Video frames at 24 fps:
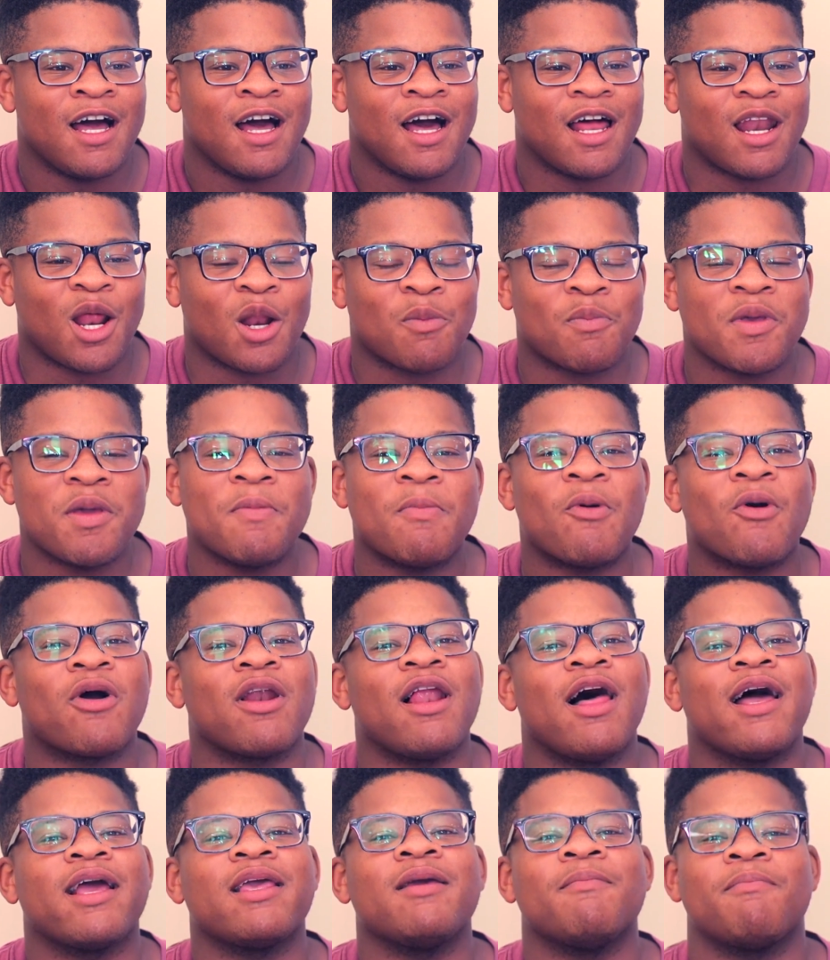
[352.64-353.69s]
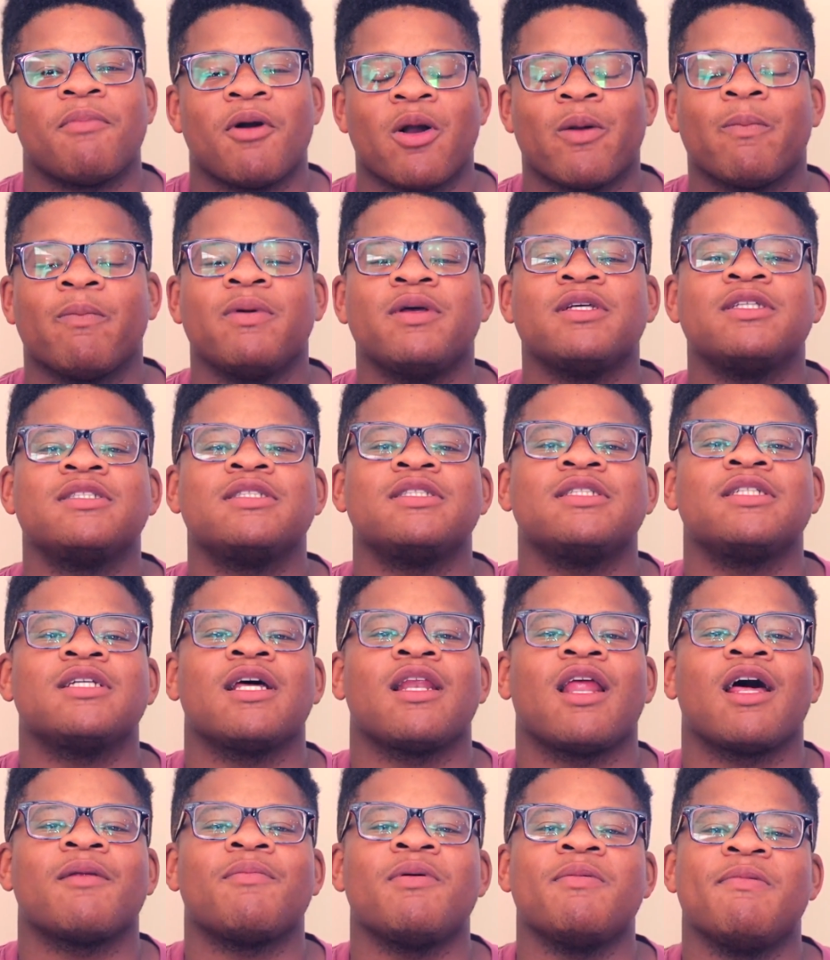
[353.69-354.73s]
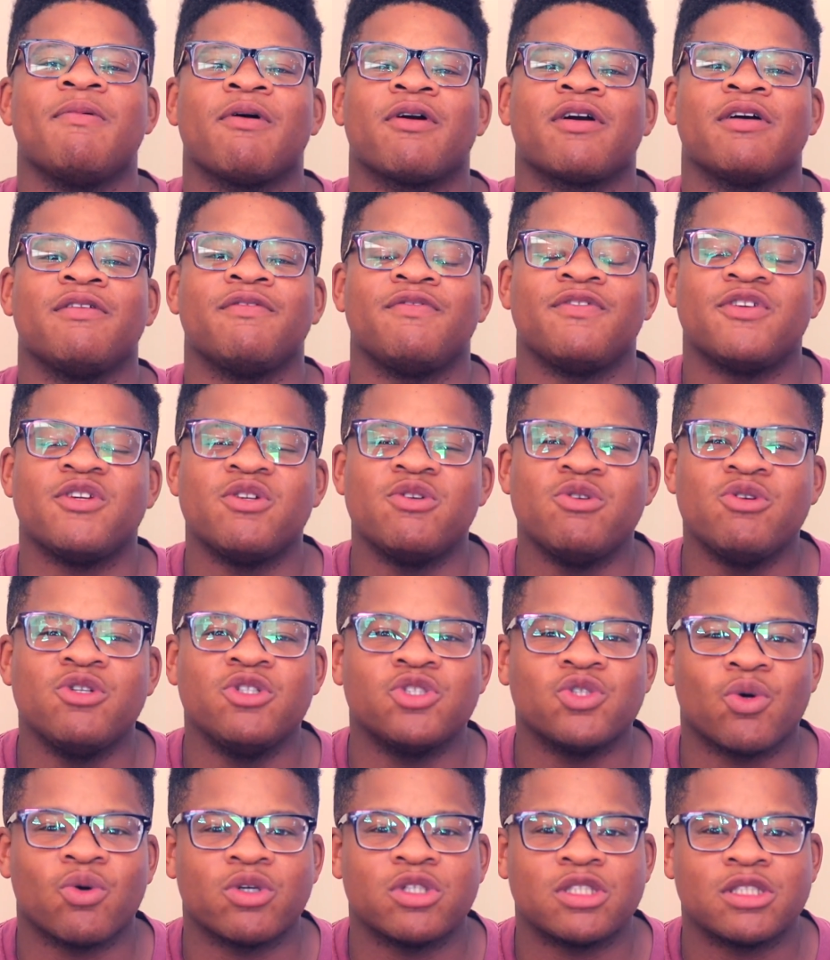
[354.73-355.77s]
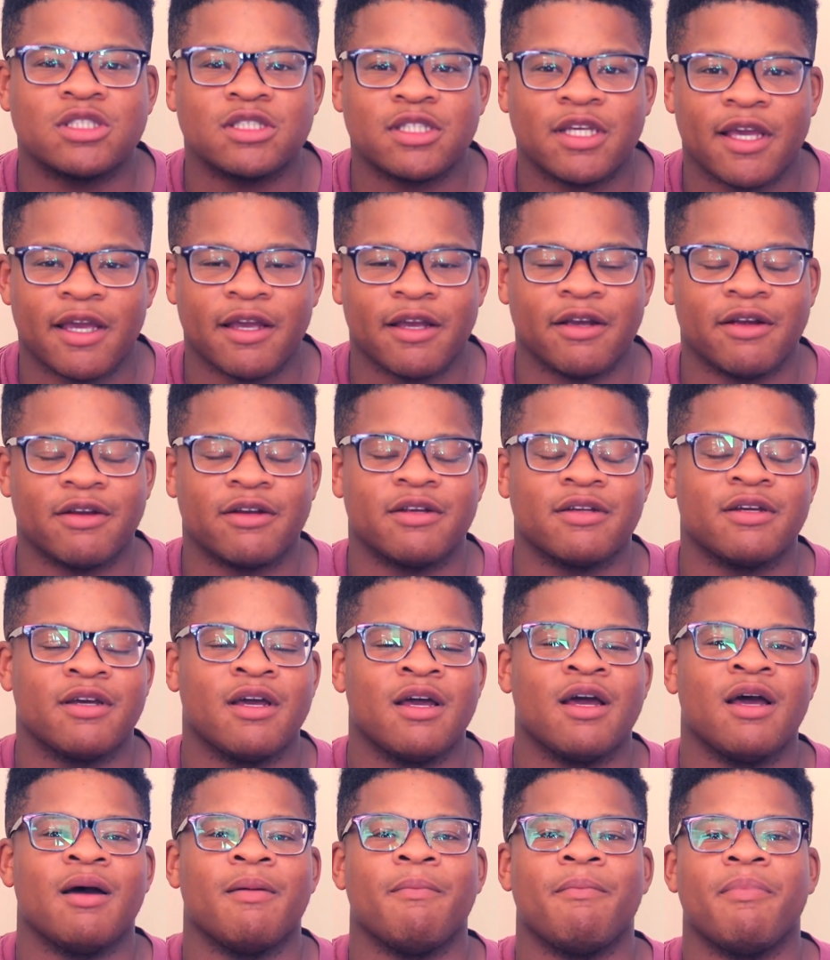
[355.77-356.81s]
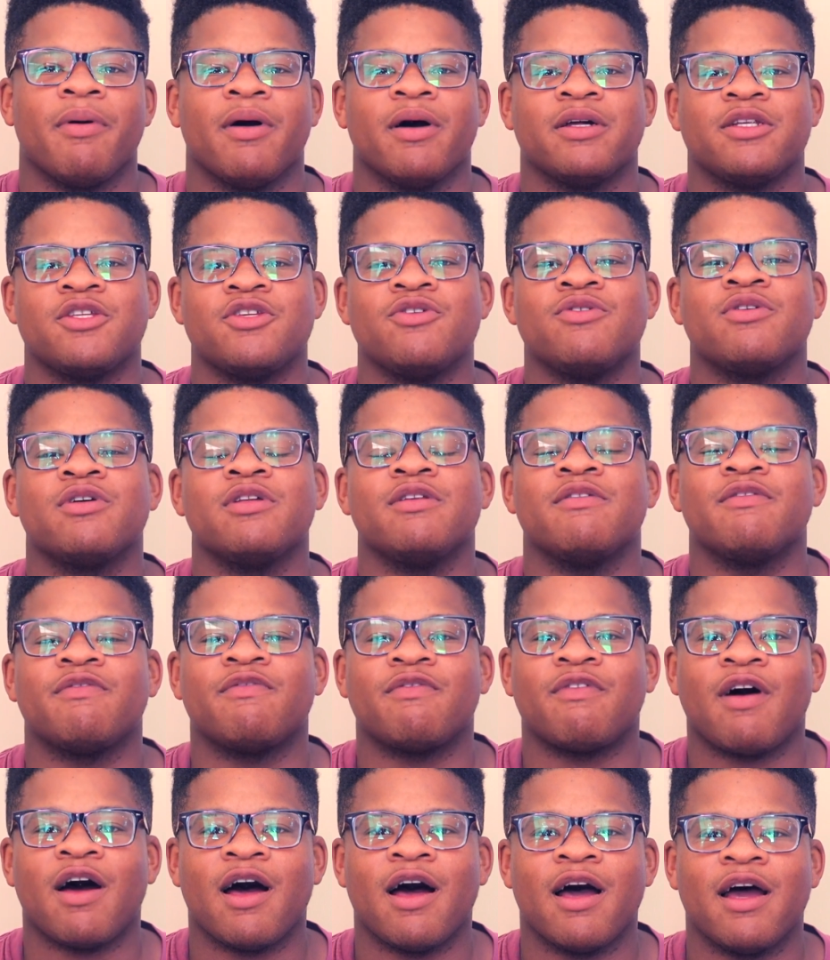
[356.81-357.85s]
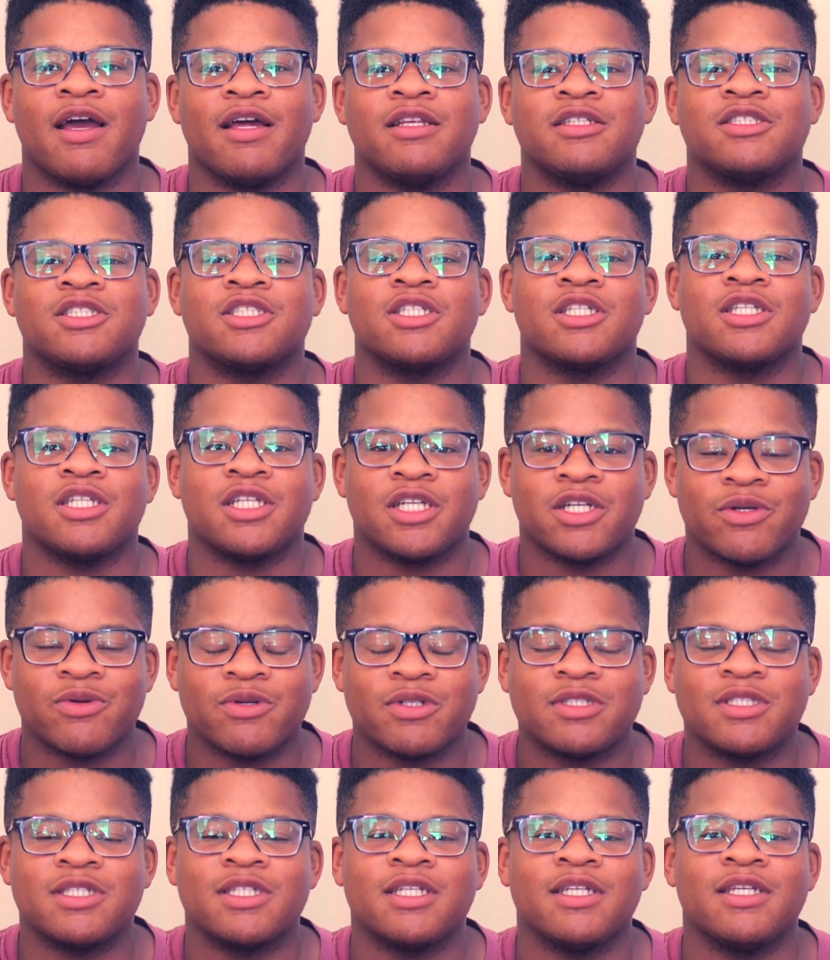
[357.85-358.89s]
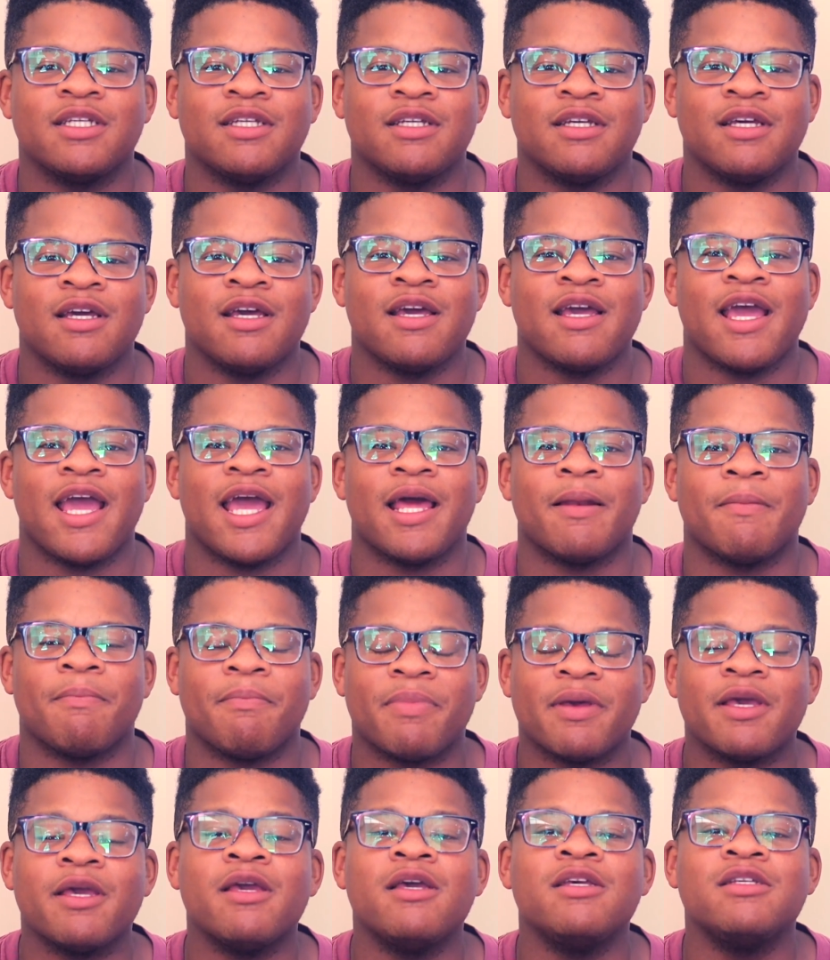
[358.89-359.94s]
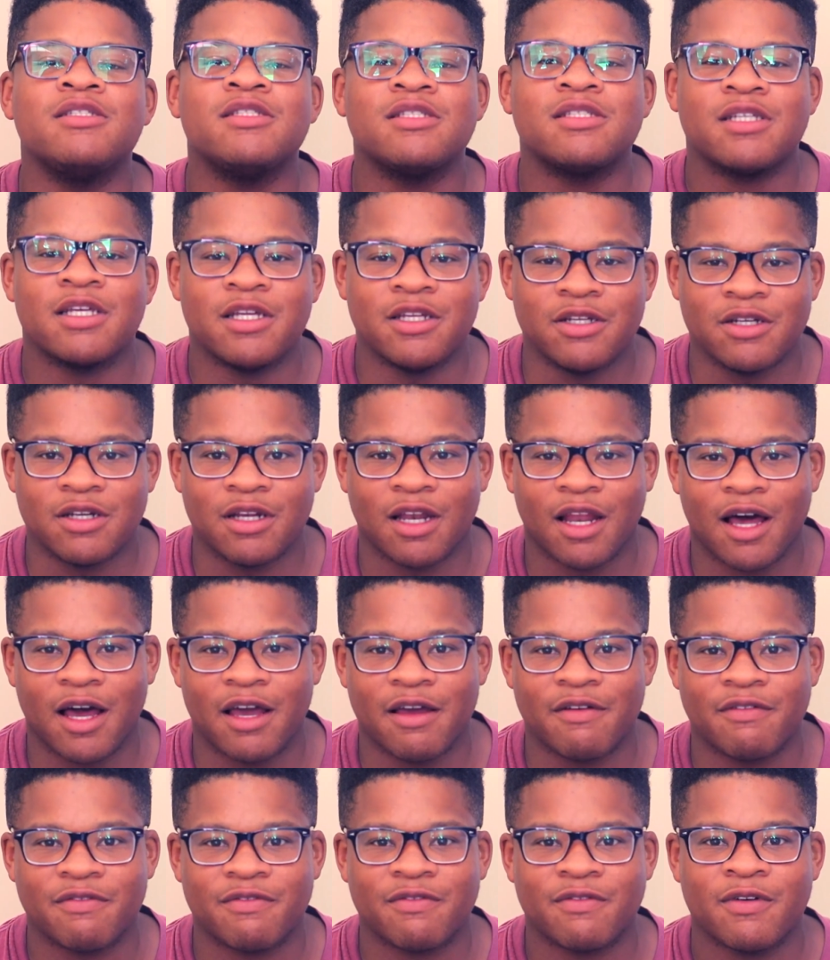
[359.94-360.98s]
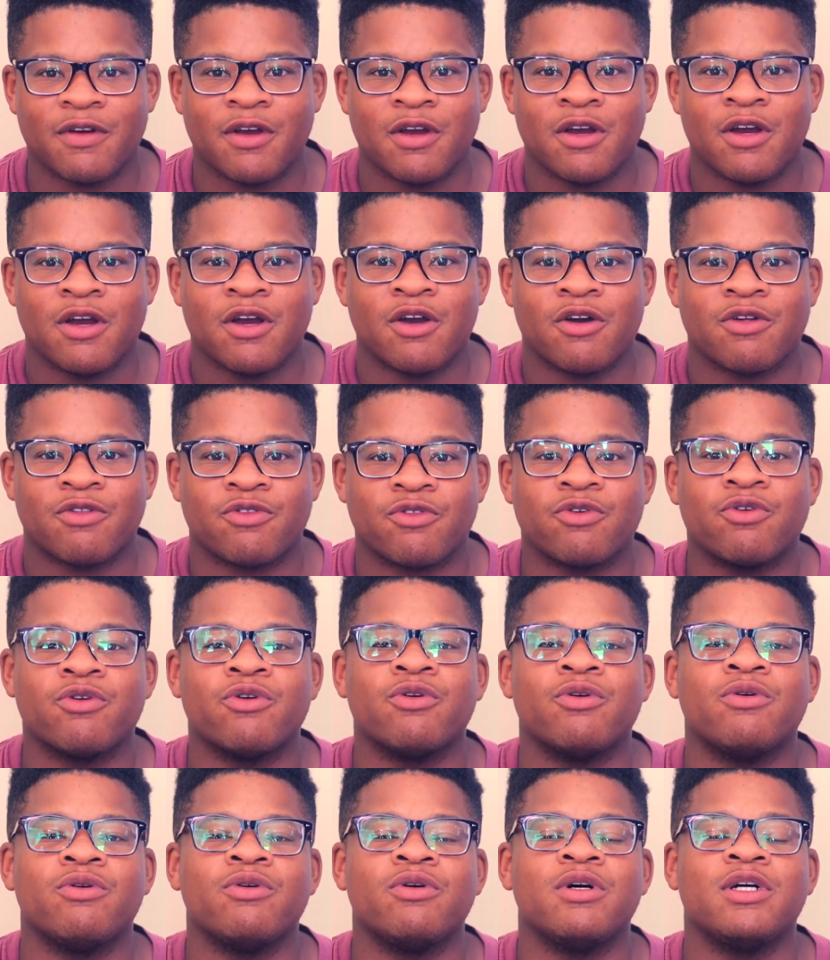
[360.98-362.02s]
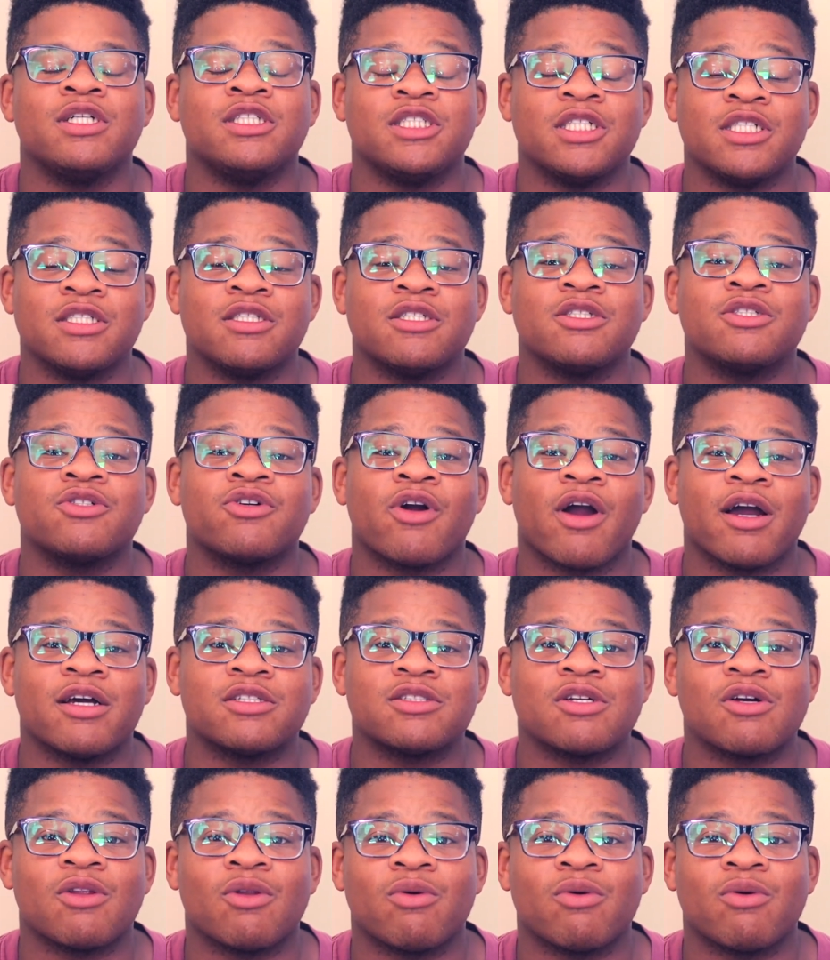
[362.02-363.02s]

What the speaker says: A lot of people are lacking purpose. A lot of people are confused or scared. But you can find security and peace in your life through Jesus Christ, our